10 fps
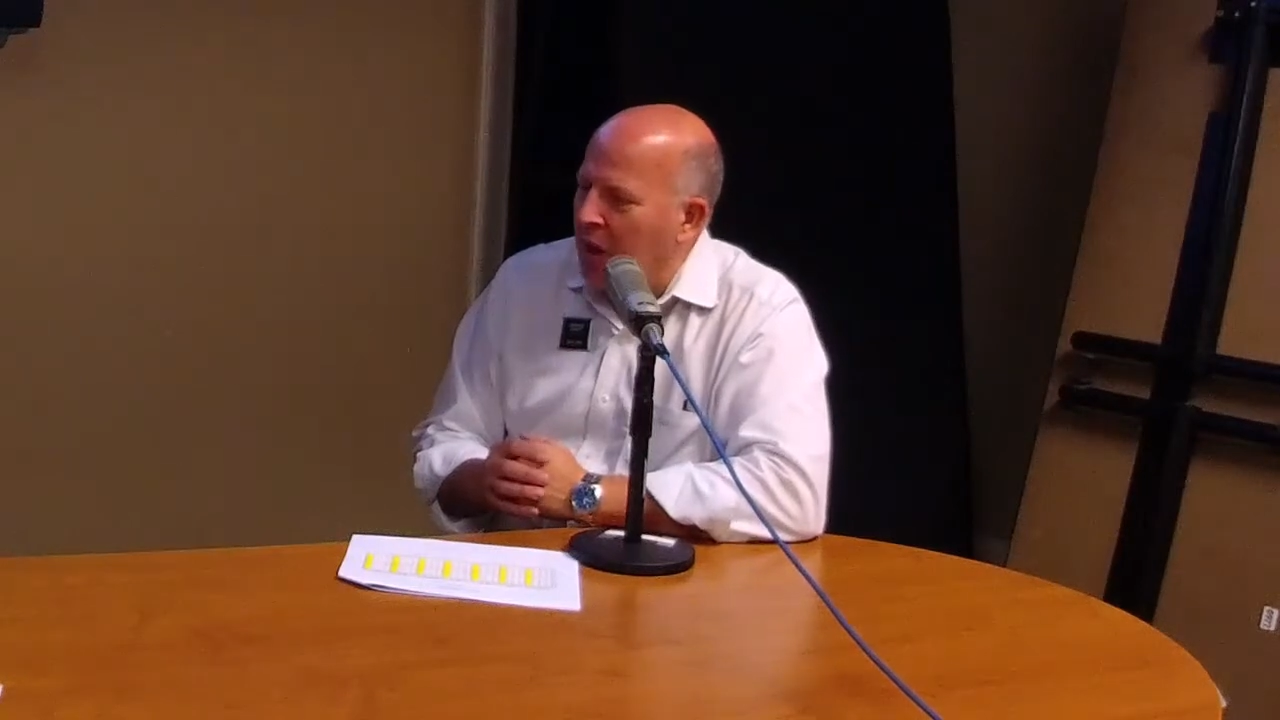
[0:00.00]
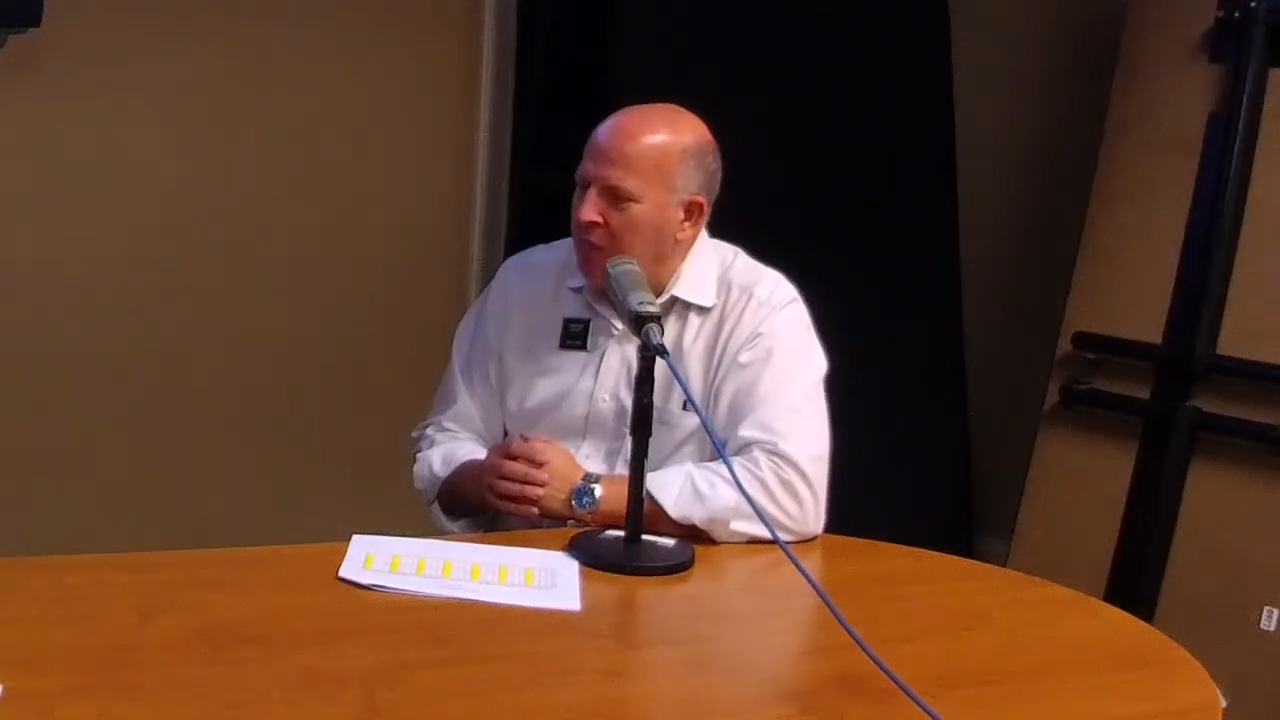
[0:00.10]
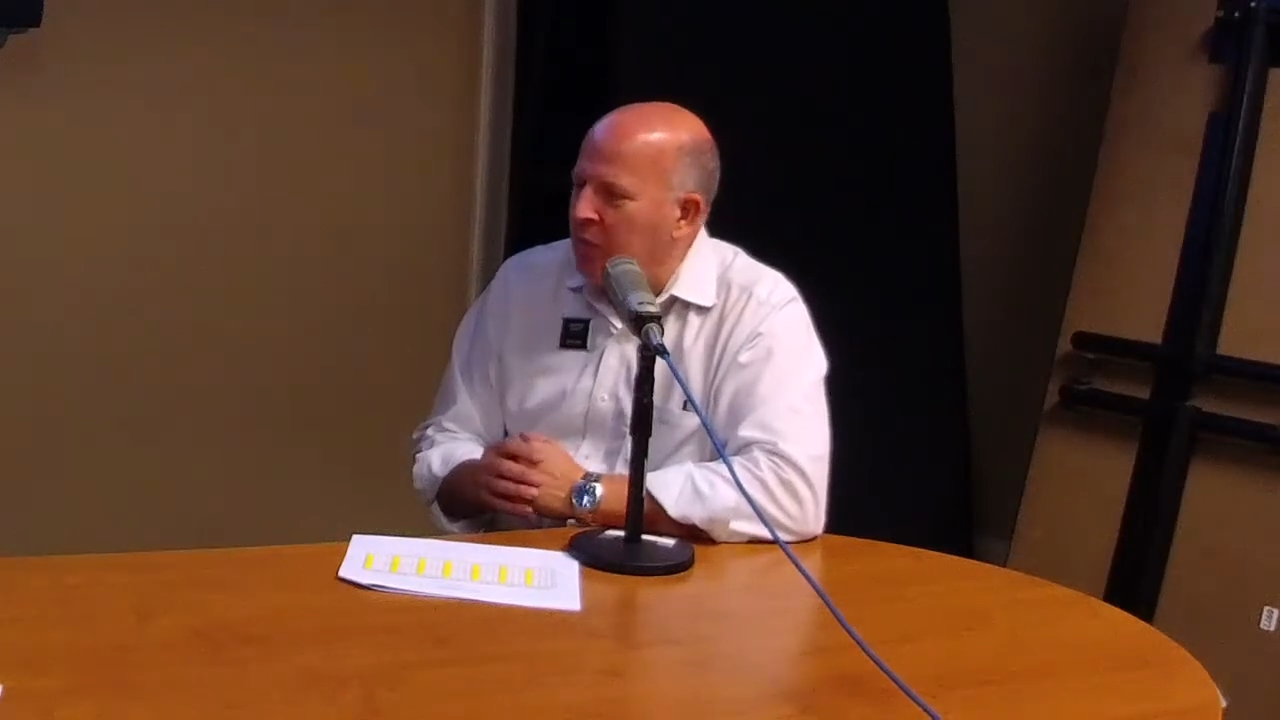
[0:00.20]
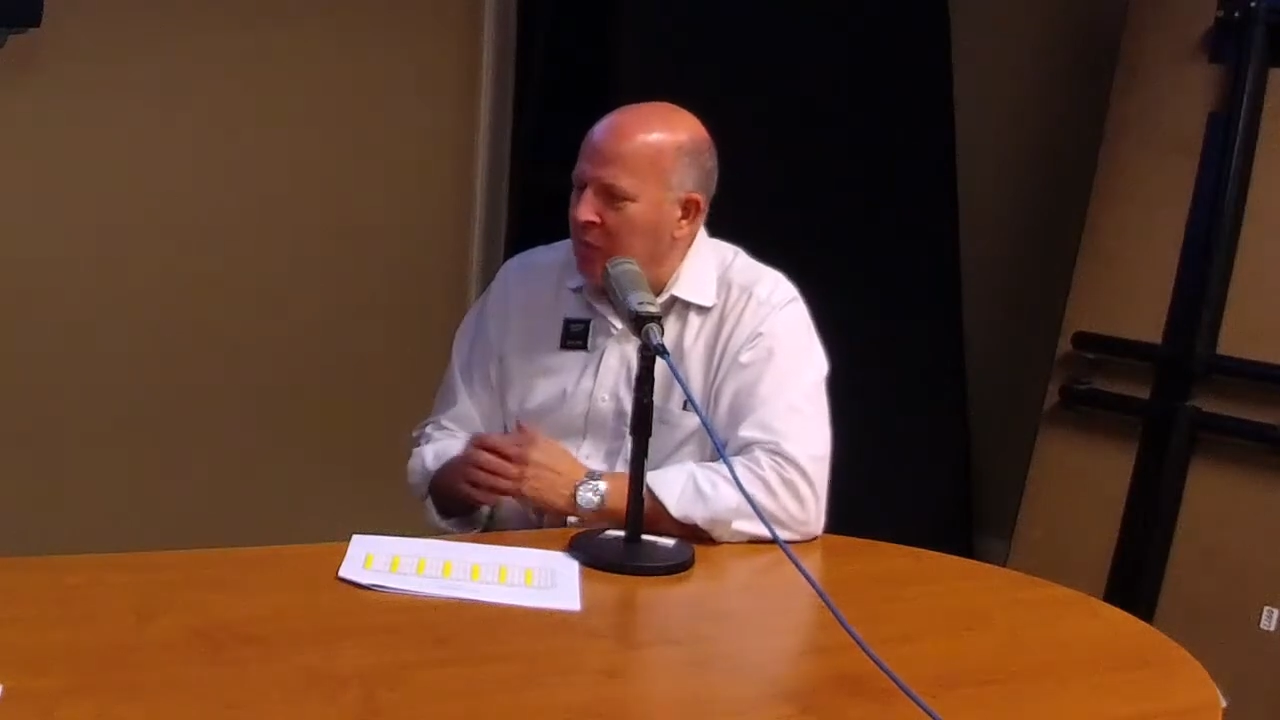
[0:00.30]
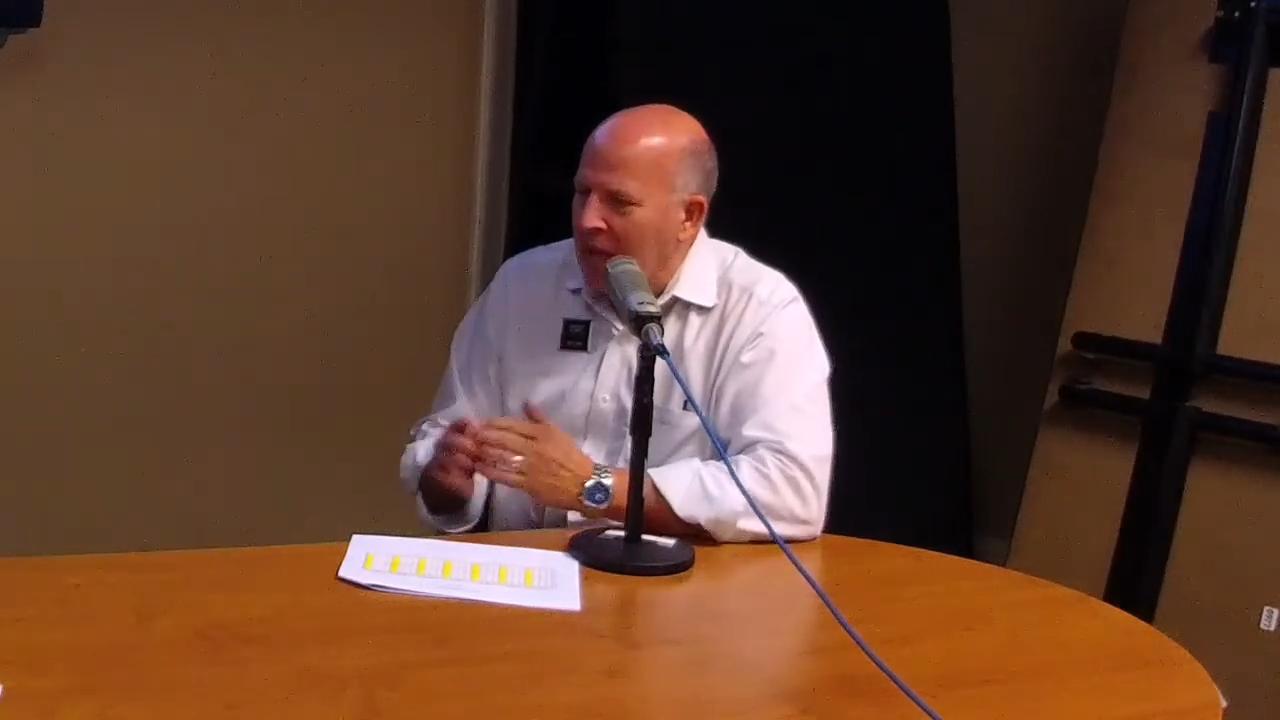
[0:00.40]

off of